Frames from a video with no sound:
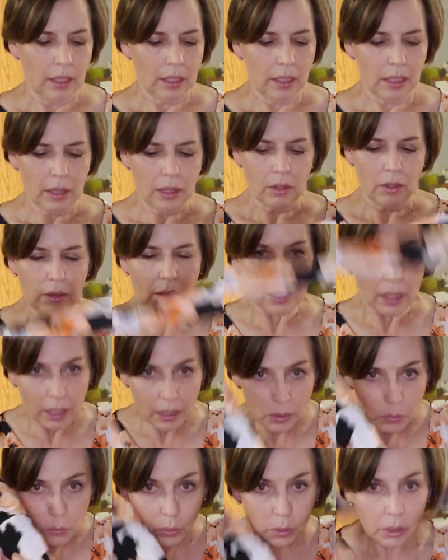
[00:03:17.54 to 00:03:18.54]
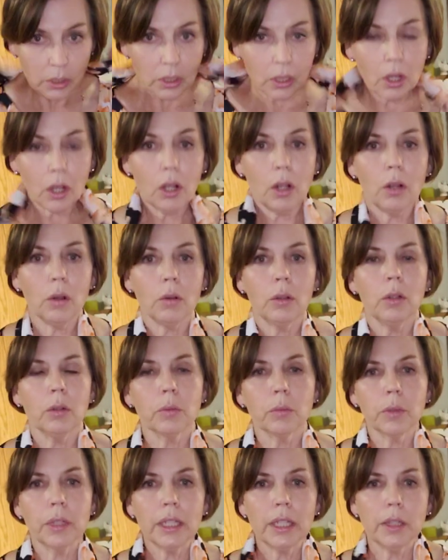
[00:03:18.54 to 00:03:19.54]
I thought that worked all
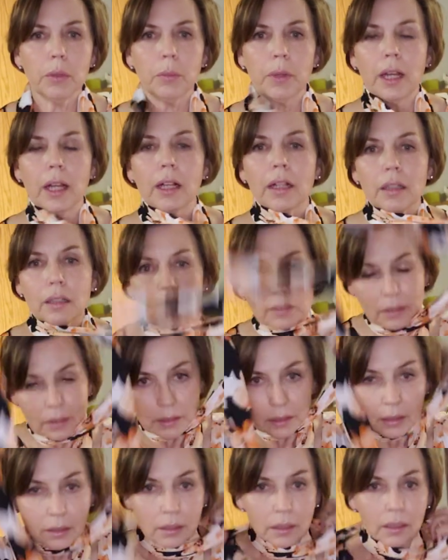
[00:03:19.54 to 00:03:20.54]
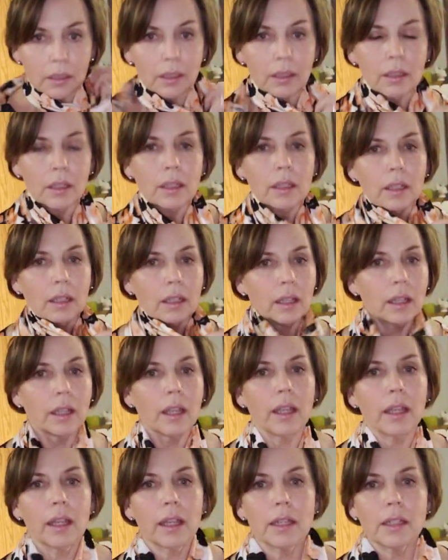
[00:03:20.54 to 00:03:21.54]
really well.
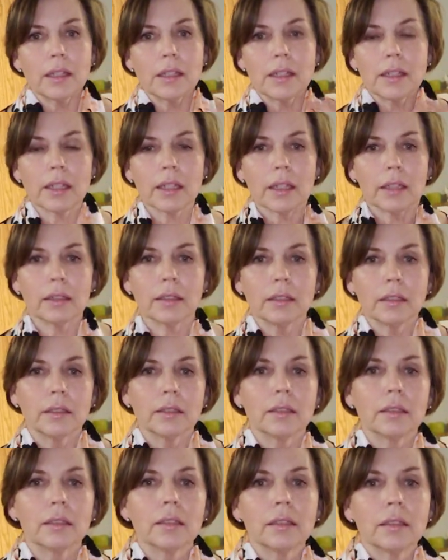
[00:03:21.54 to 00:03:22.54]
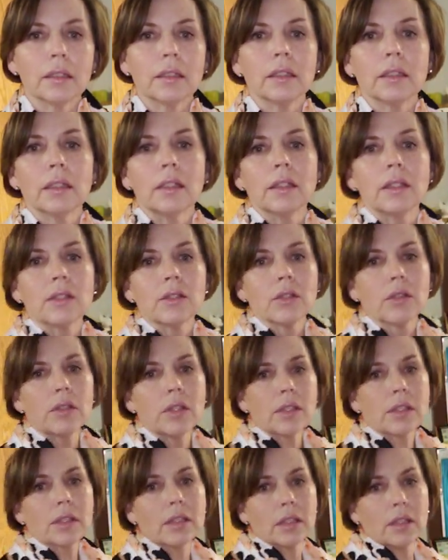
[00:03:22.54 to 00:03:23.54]
And so
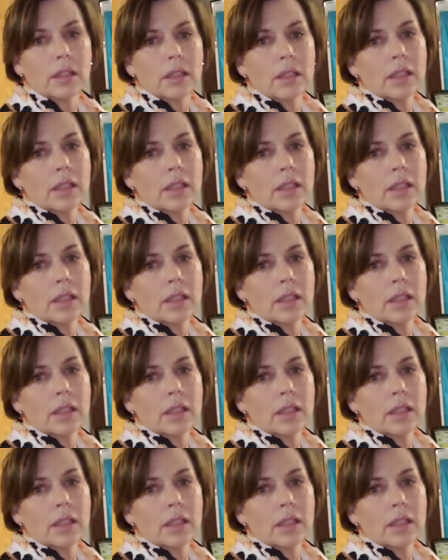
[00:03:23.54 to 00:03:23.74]
this